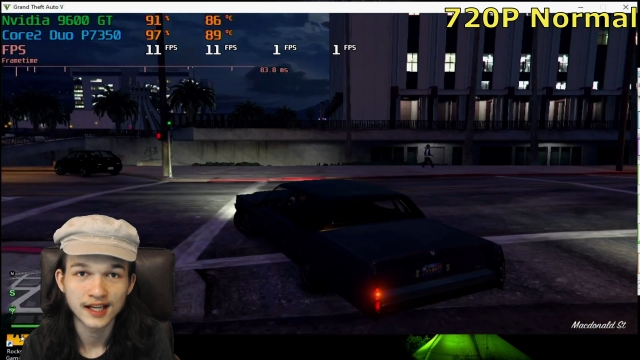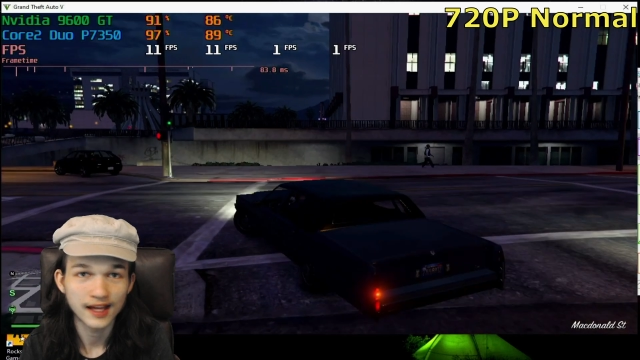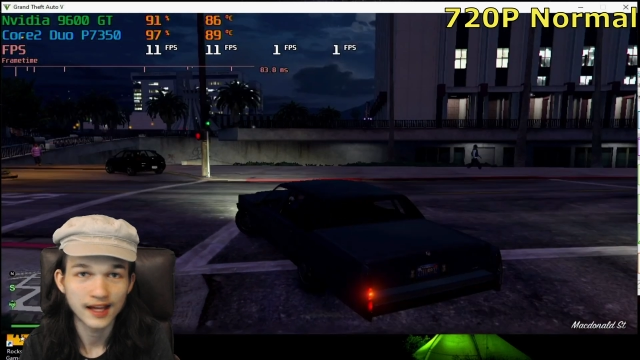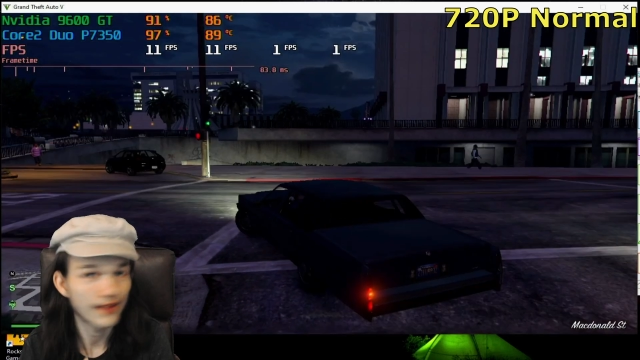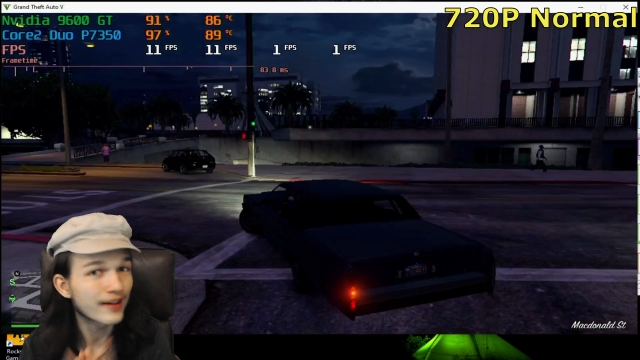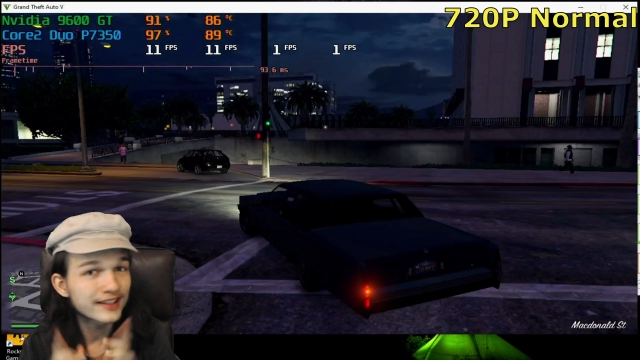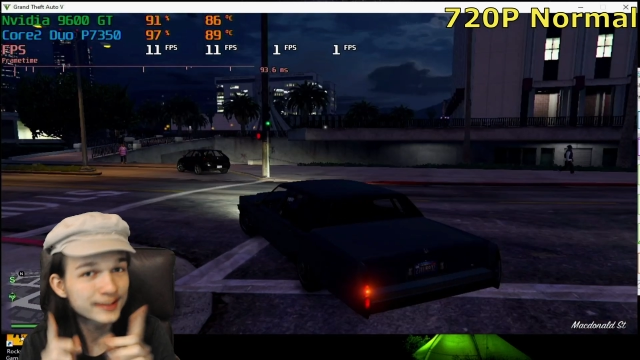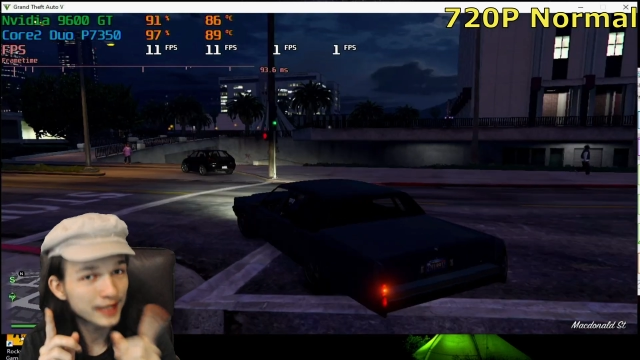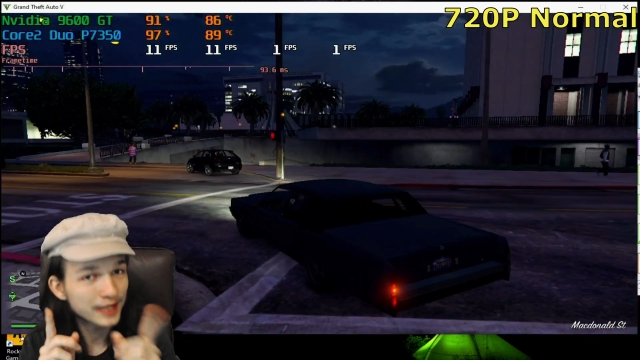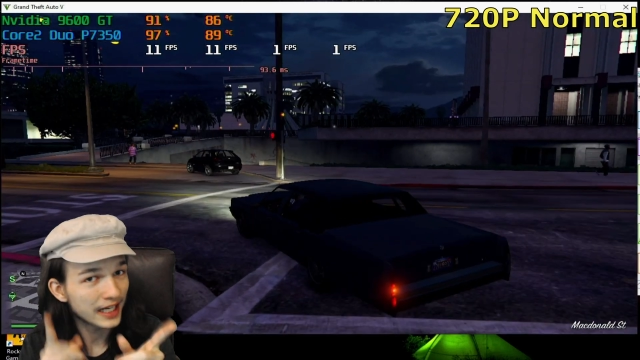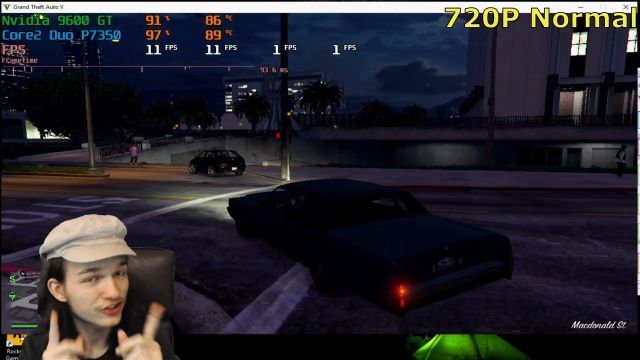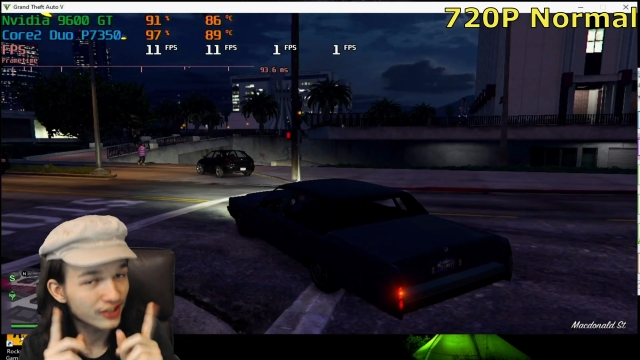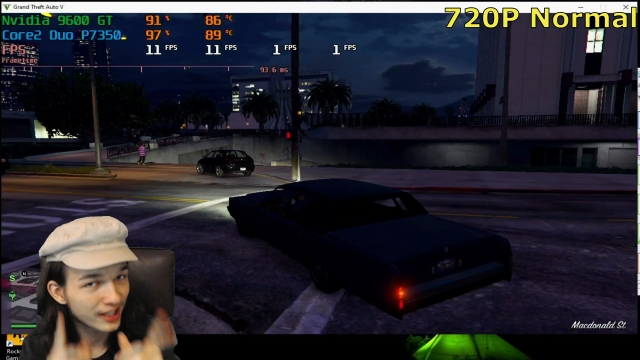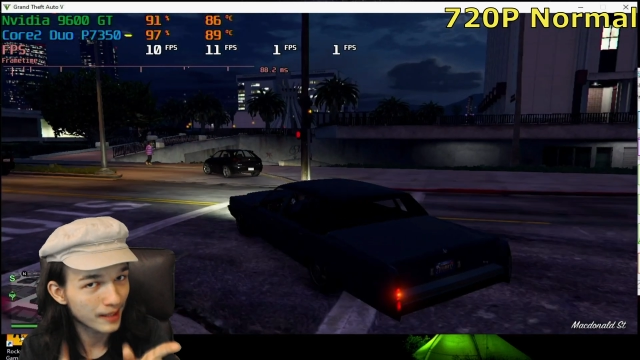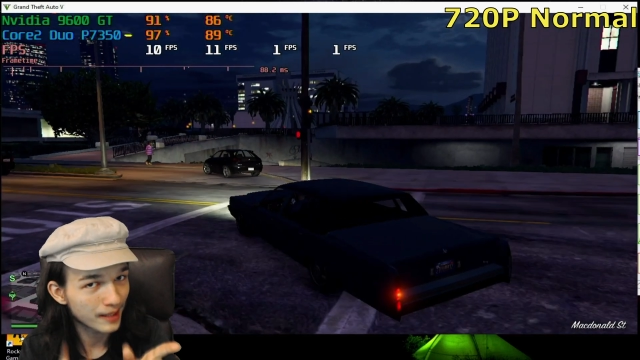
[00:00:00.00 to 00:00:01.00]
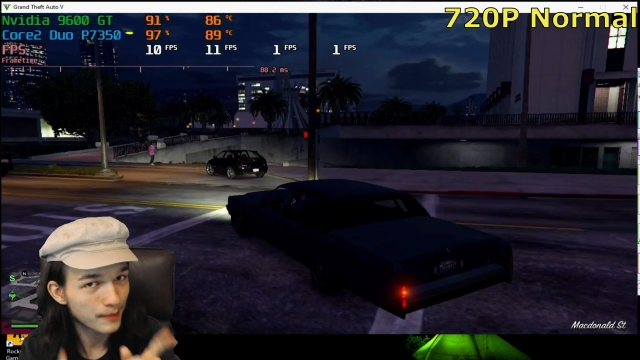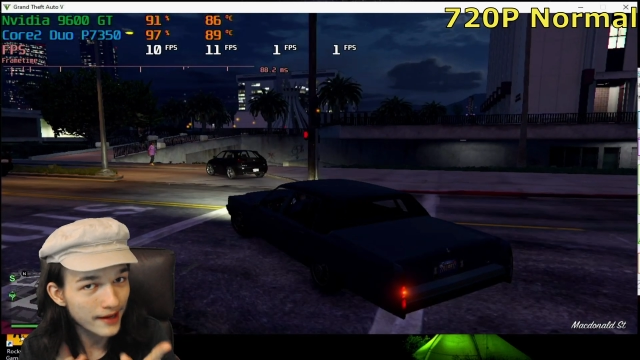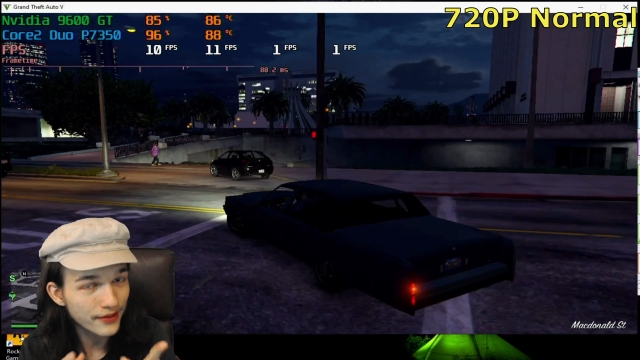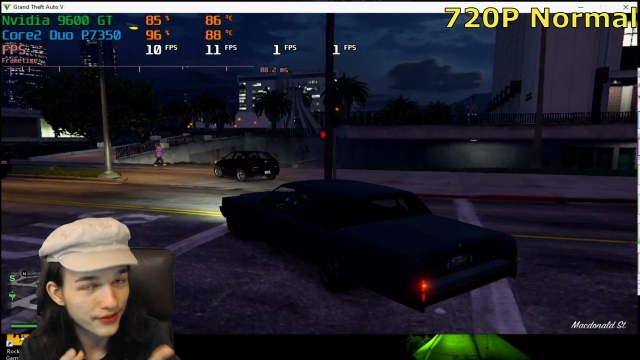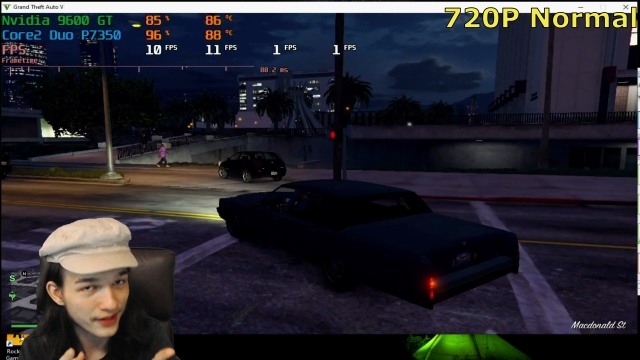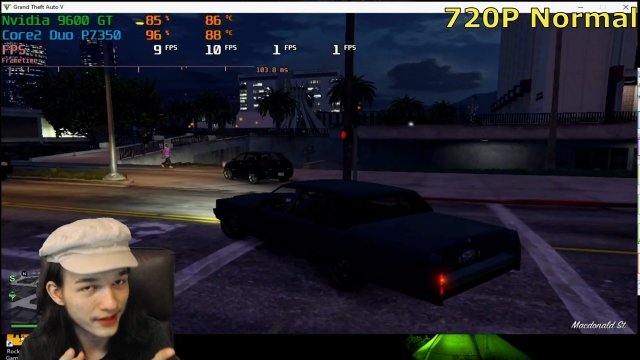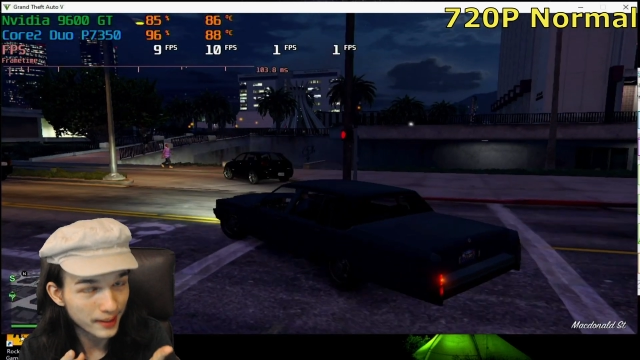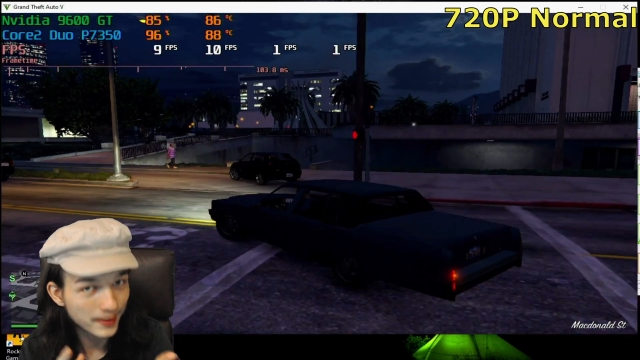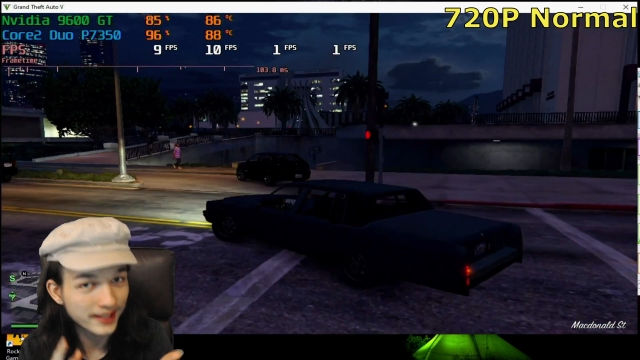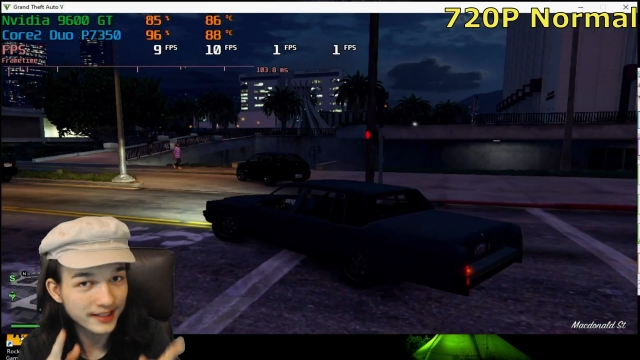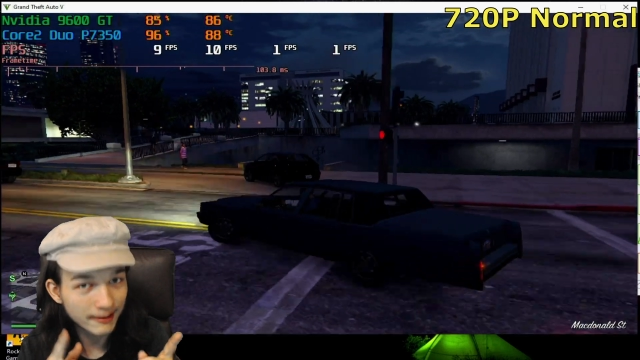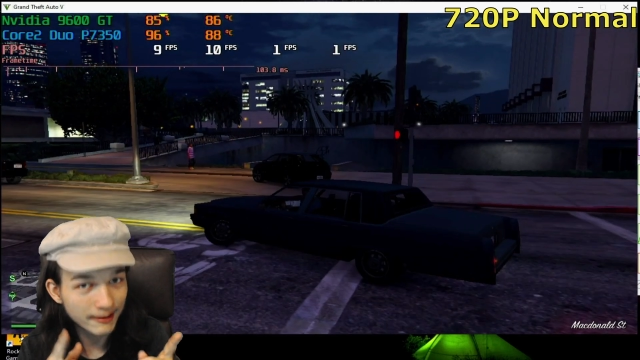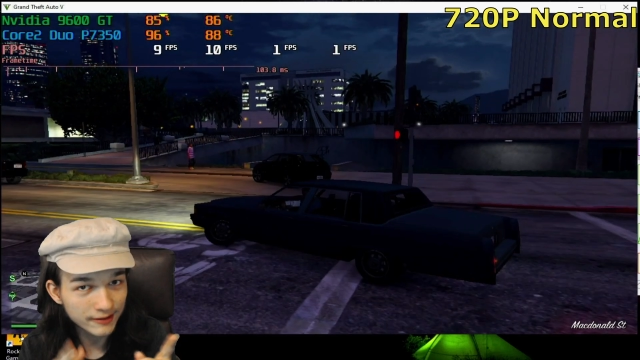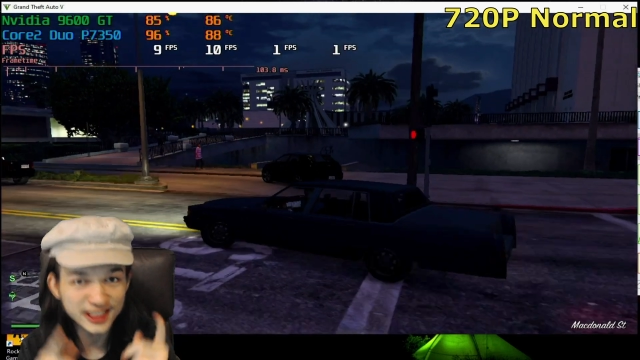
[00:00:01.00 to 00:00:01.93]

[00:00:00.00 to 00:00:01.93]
That's actually a bad thing because I was